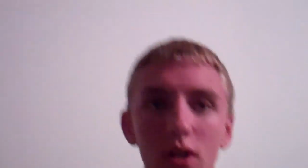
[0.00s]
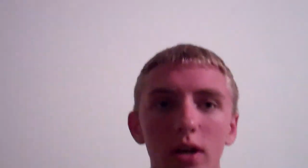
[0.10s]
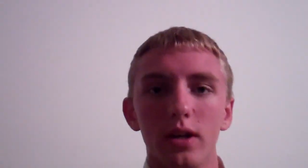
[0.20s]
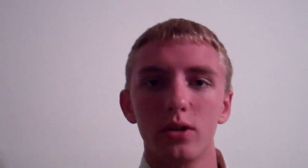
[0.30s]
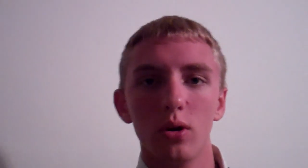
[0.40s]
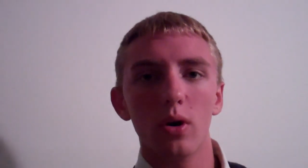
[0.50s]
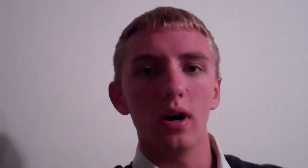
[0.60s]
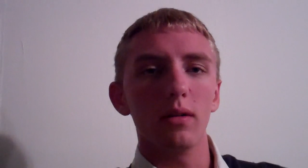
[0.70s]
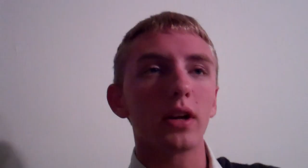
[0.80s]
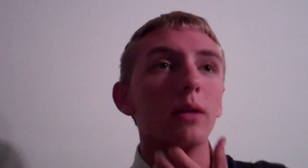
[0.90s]
So
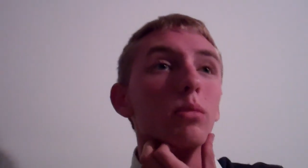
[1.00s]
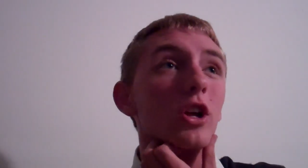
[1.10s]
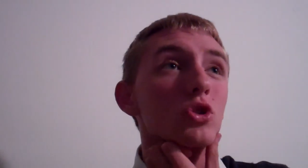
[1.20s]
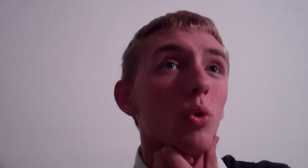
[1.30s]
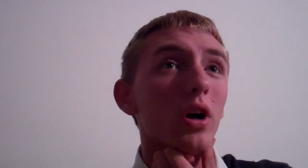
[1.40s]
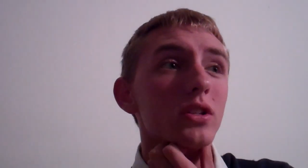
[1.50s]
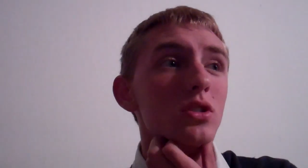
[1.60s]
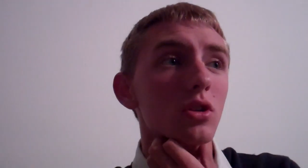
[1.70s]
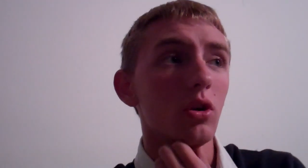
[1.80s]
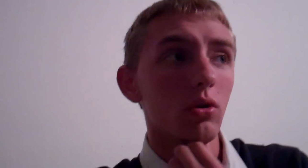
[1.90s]
I'll get +1,
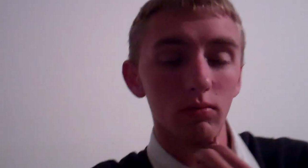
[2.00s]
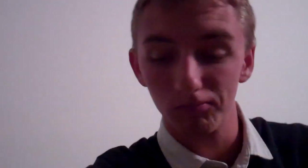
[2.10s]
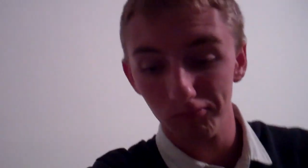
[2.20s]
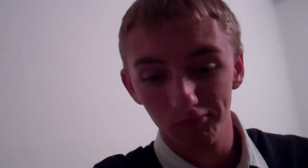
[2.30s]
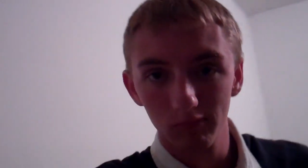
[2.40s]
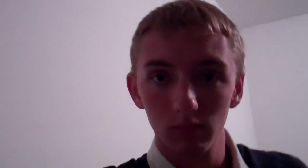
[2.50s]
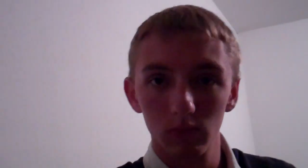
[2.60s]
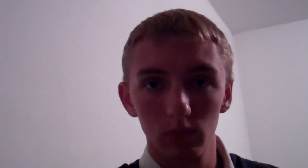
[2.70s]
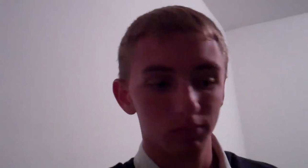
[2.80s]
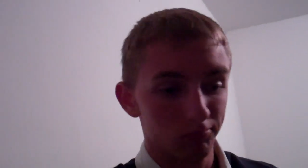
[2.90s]
so
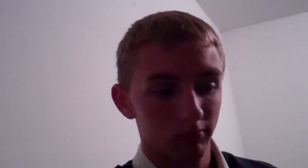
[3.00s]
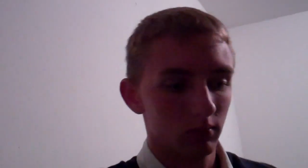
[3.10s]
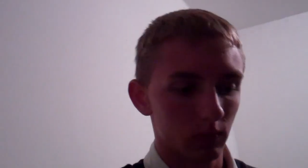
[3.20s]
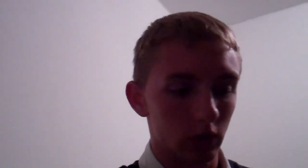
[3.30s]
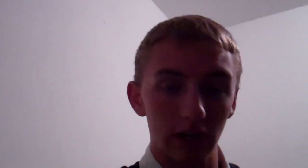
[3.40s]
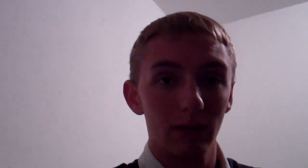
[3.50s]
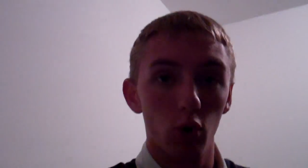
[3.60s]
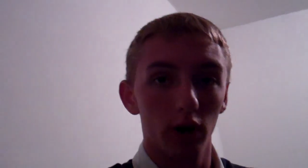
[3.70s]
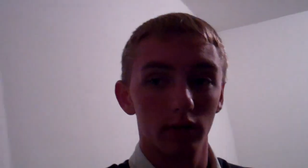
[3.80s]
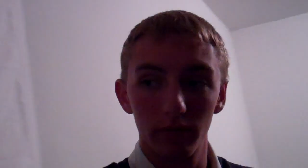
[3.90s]
exam
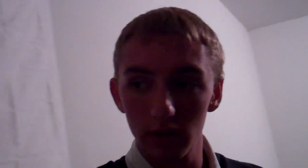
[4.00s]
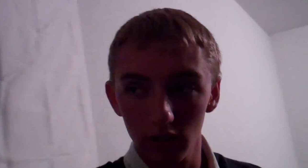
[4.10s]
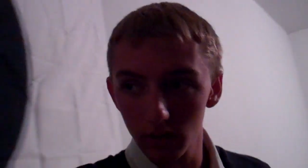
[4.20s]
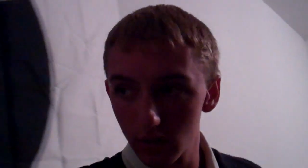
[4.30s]
1 in physics